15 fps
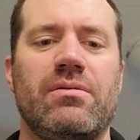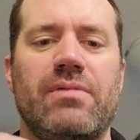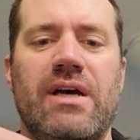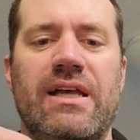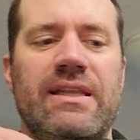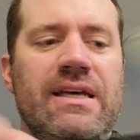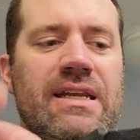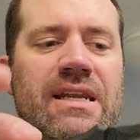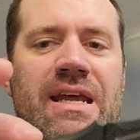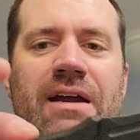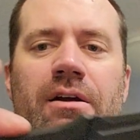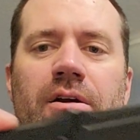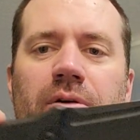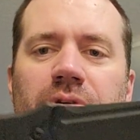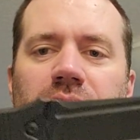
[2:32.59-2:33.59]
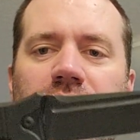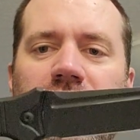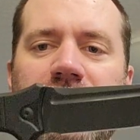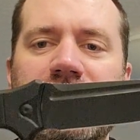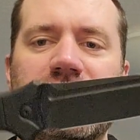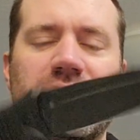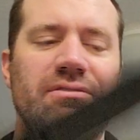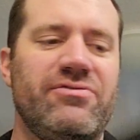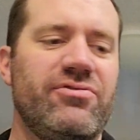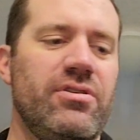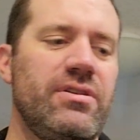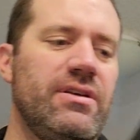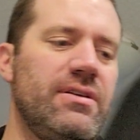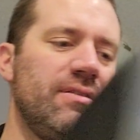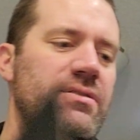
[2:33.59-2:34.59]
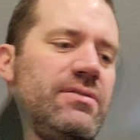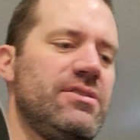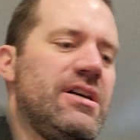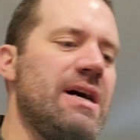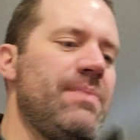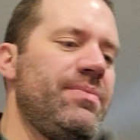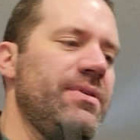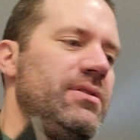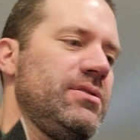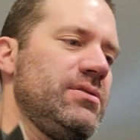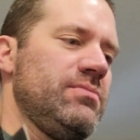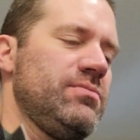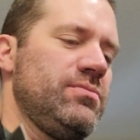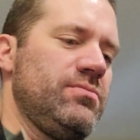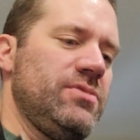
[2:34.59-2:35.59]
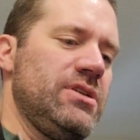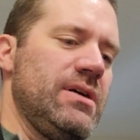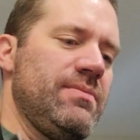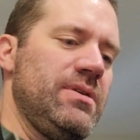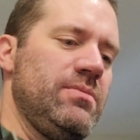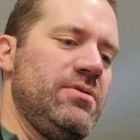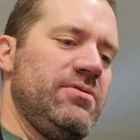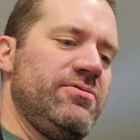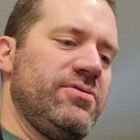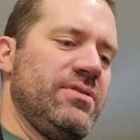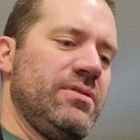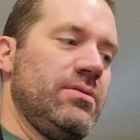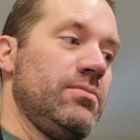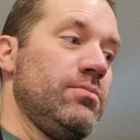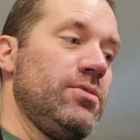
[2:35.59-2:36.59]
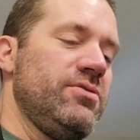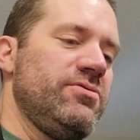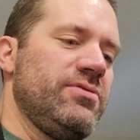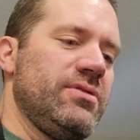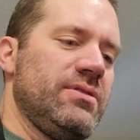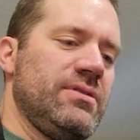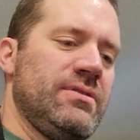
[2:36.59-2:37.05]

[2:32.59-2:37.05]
and then narrower also for the top. Tommy, move.